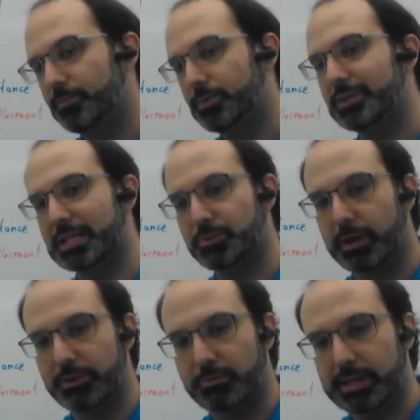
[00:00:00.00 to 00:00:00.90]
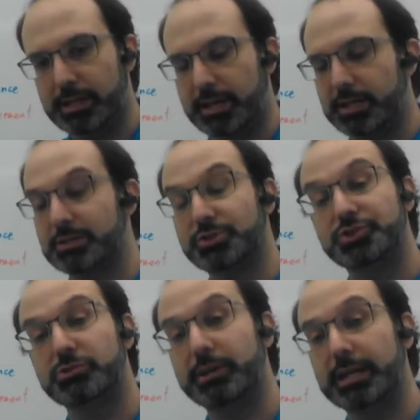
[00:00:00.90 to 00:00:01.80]
That's why the red line is a
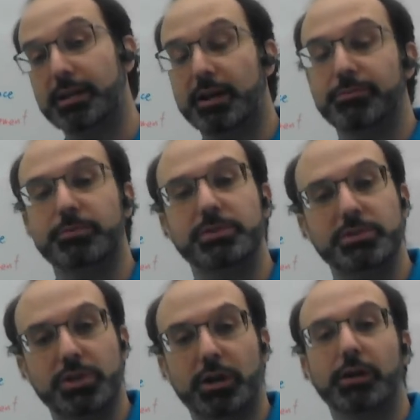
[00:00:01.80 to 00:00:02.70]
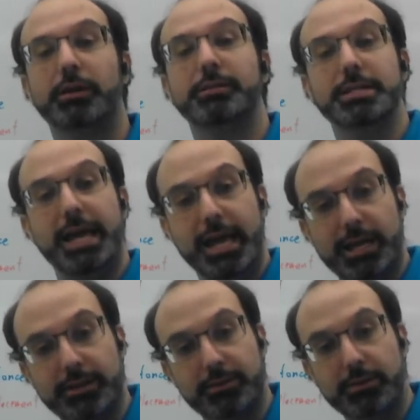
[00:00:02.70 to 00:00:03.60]
straight line from start to
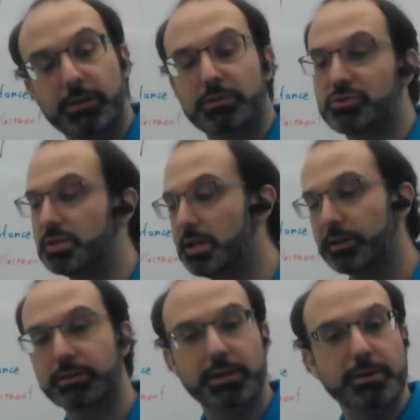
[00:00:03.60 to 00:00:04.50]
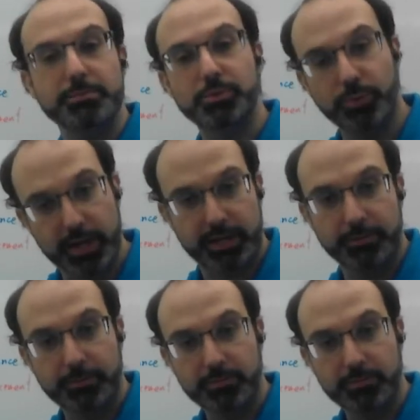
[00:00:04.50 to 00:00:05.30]
end. There's nothing in between.